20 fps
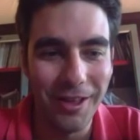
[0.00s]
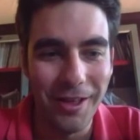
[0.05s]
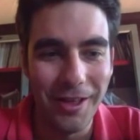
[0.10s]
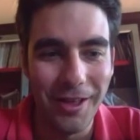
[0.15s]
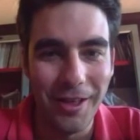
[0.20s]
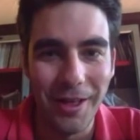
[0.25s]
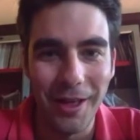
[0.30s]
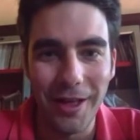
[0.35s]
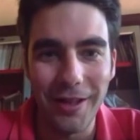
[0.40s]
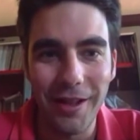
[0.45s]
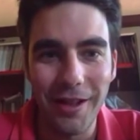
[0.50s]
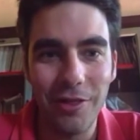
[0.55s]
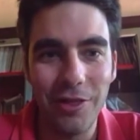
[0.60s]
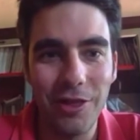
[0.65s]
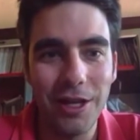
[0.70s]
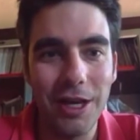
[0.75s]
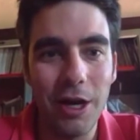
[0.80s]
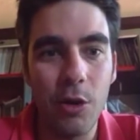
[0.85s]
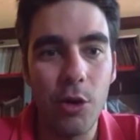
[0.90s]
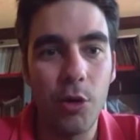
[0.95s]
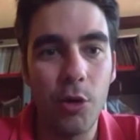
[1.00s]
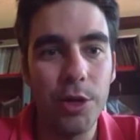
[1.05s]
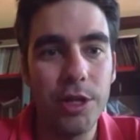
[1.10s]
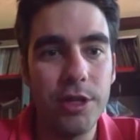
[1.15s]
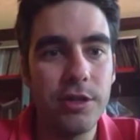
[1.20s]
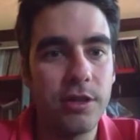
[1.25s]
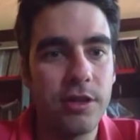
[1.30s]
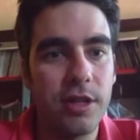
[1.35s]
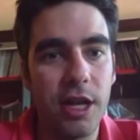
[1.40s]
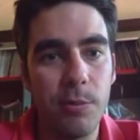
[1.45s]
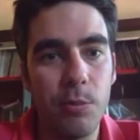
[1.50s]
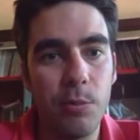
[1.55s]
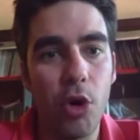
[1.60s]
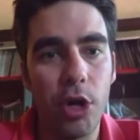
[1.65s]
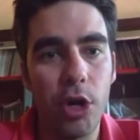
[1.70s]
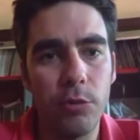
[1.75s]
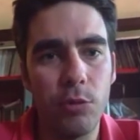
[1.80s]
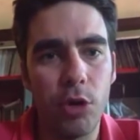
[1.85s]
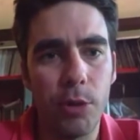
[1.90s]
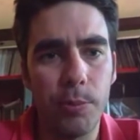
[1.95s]
And I think our regions are
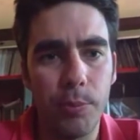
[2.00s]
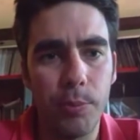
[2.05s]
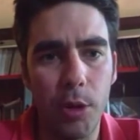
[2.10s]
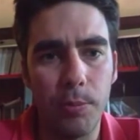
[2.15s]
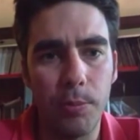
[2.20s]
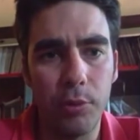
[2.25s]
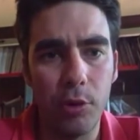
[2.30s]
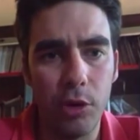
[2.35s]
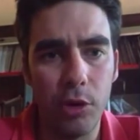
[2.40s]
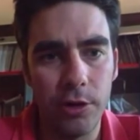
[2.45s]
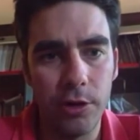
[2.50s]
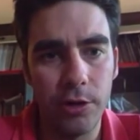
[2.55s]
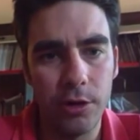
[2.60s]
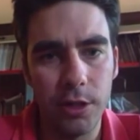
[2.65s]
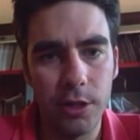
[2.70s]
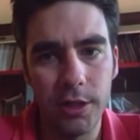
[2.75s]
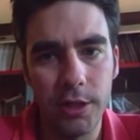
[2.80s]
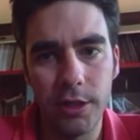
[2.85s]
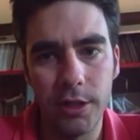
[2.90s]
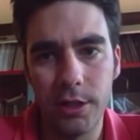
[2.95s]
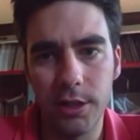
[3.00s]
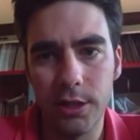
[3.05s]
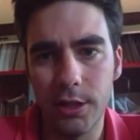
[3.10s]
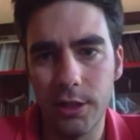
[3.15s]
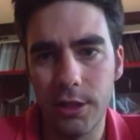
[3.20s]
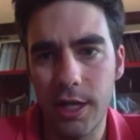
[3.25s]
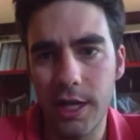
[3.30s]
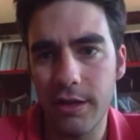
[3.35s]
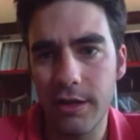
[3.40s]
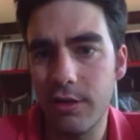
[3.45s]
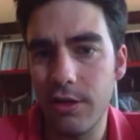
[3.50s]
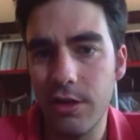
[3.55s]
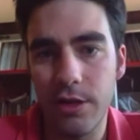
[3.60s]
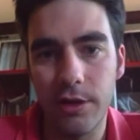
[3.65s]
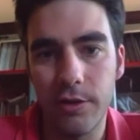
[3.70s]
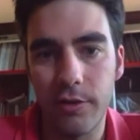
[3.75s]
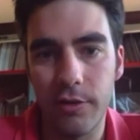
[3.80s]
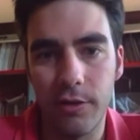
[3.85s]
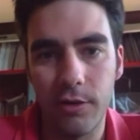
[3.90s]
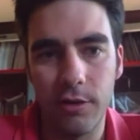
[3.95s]
more and more popular in the last
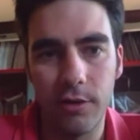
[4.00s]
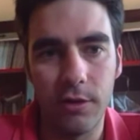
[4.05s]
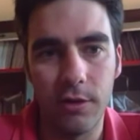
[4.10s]
years